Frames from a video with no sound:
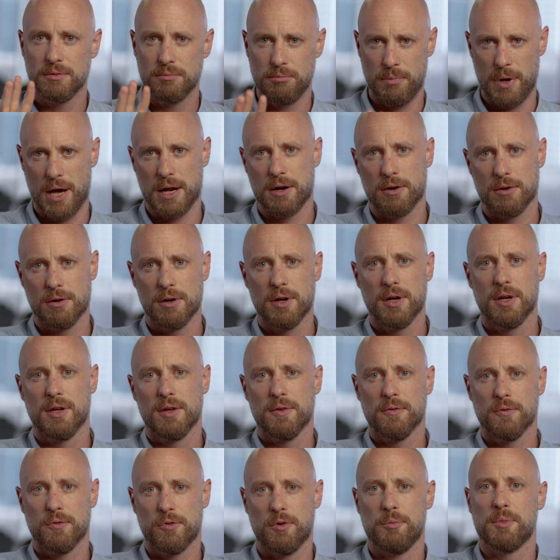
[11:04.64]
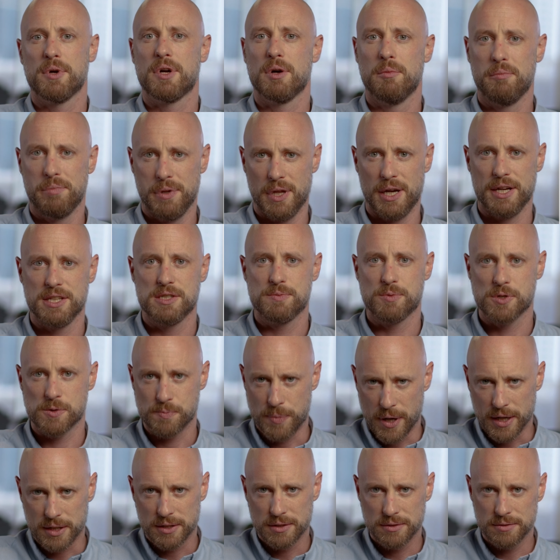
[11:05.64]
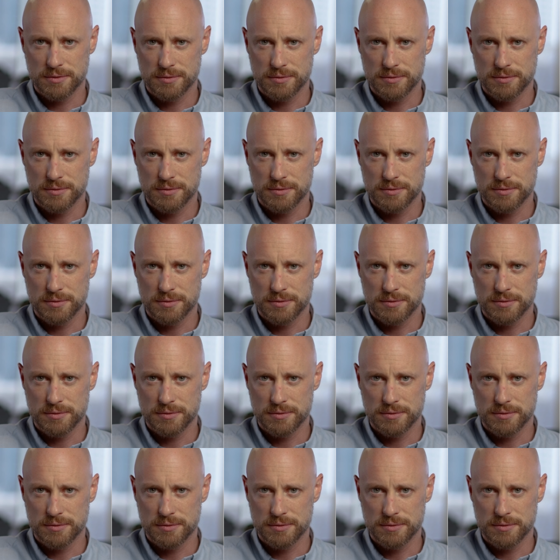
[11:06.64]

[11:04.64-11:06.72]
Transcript: matter from a compliance perspective.